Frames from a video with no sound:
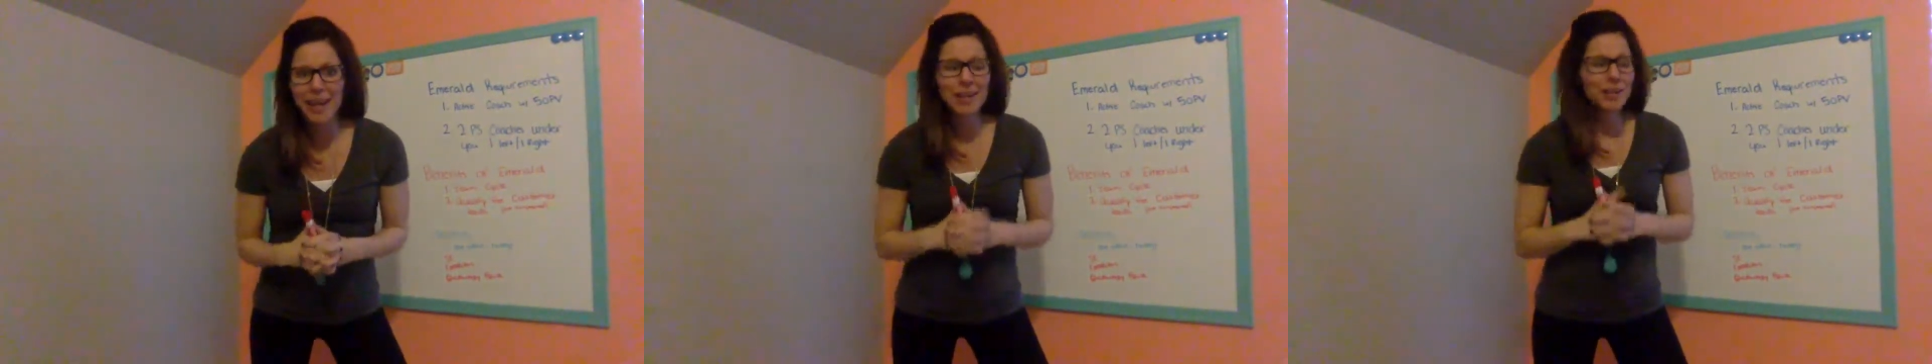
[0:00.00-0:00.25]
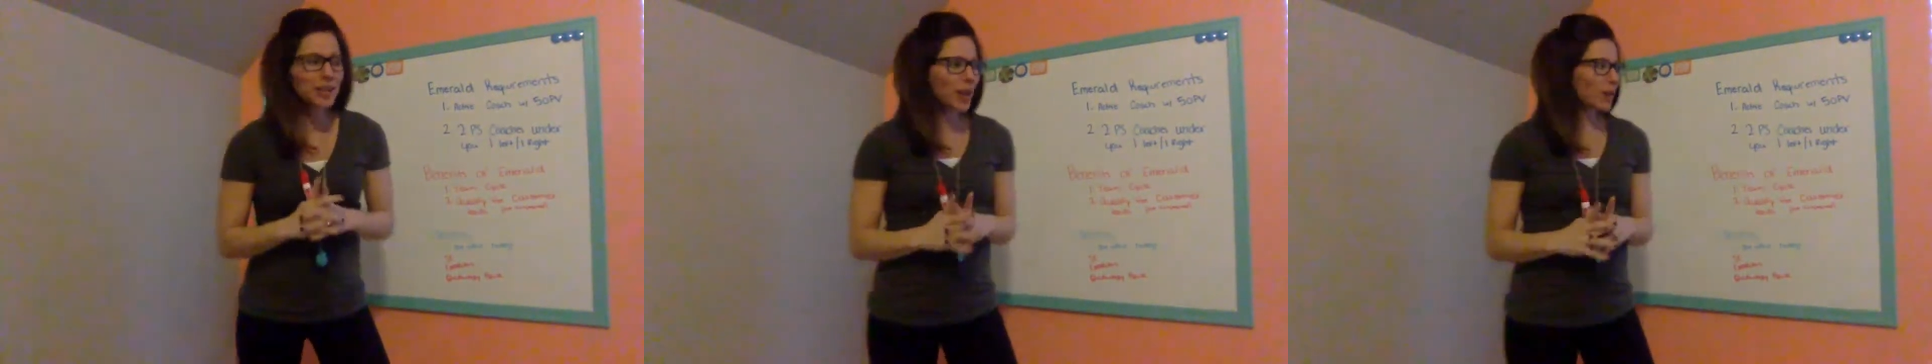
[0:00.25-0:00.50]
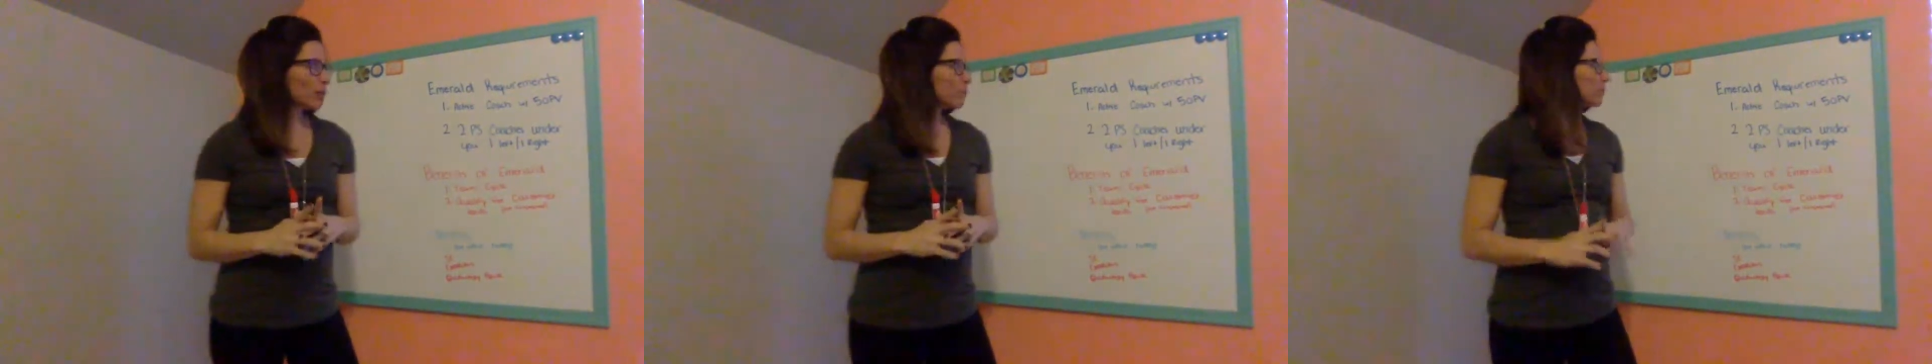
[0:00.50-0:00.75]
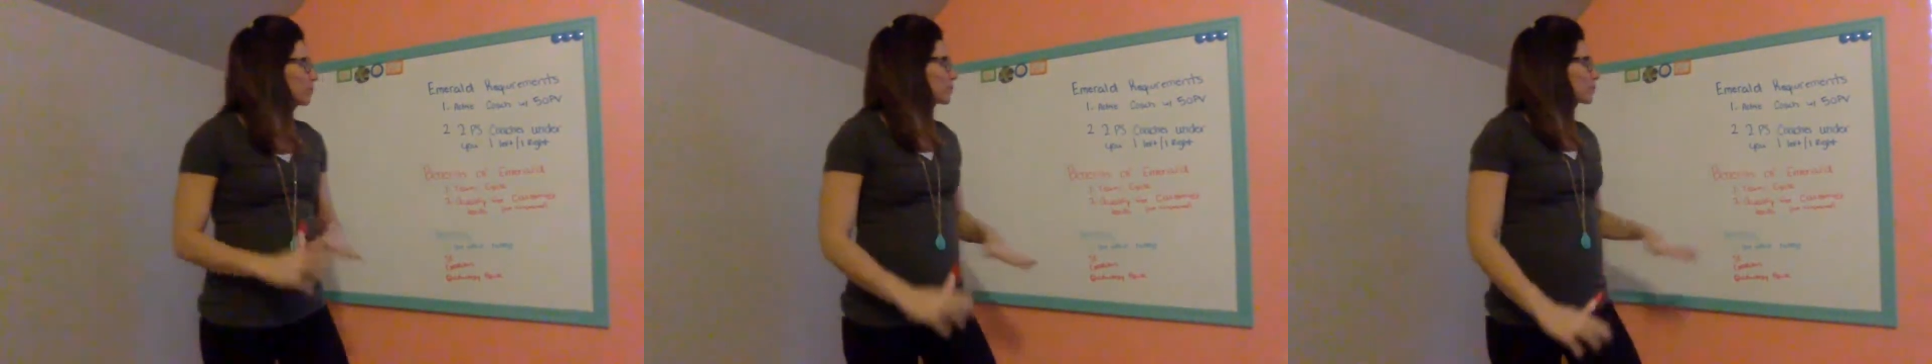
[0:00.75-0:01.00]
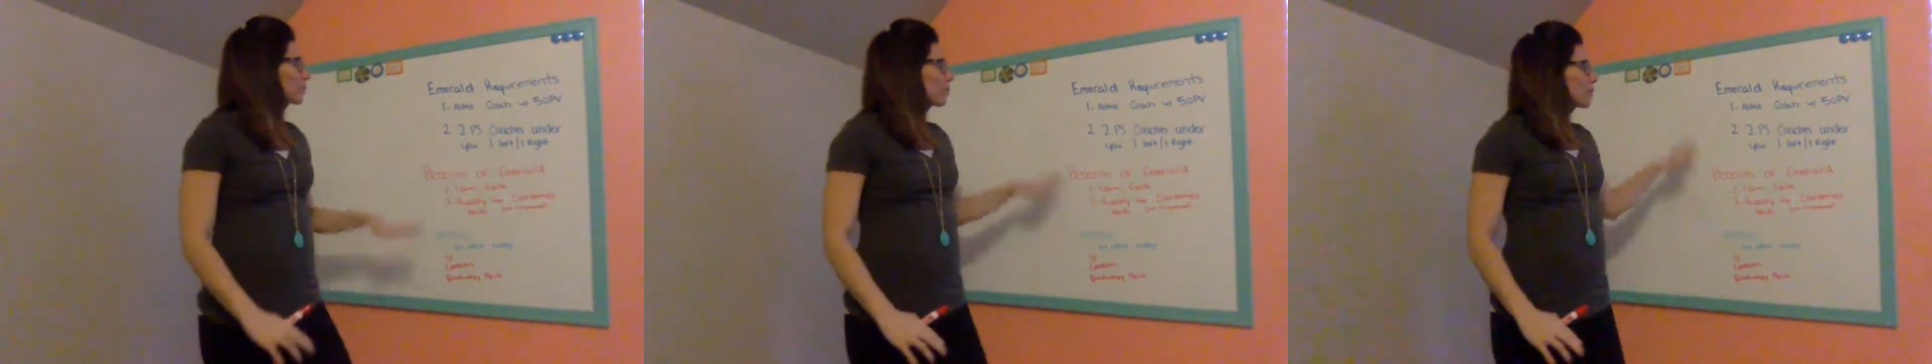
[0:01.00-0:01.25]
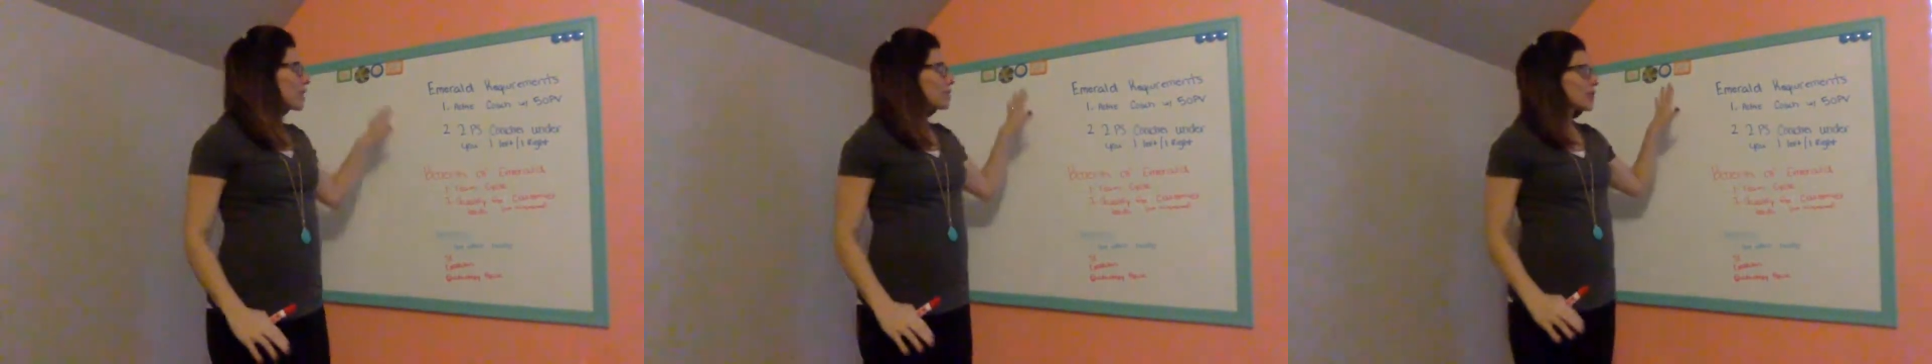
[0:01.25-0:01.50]
So
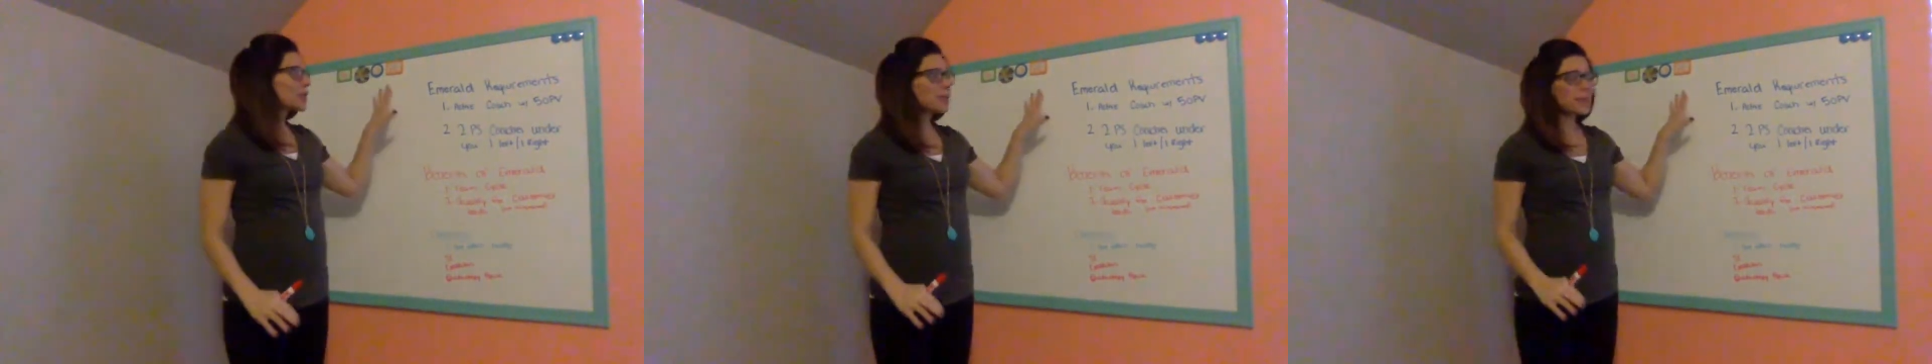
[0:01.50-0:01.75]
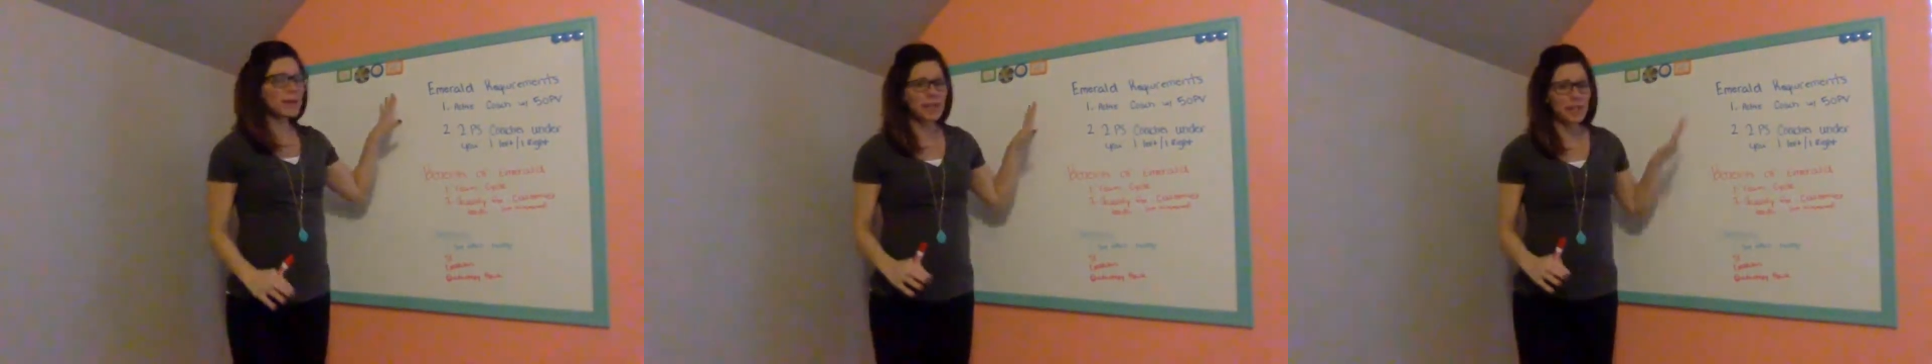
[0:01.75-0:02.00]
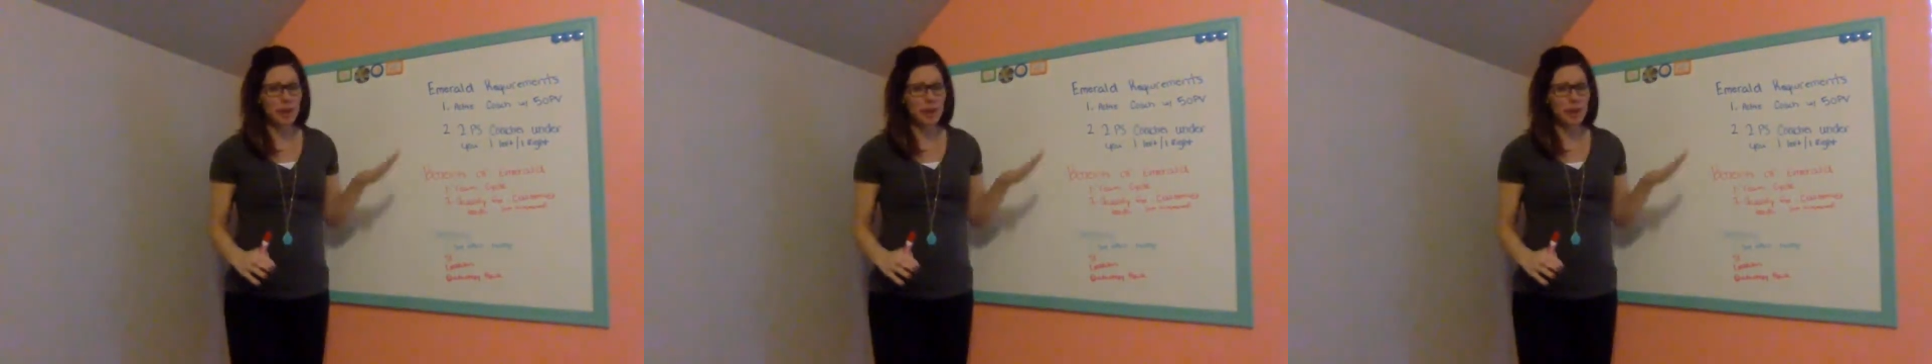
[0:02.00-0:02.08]
first, we're going to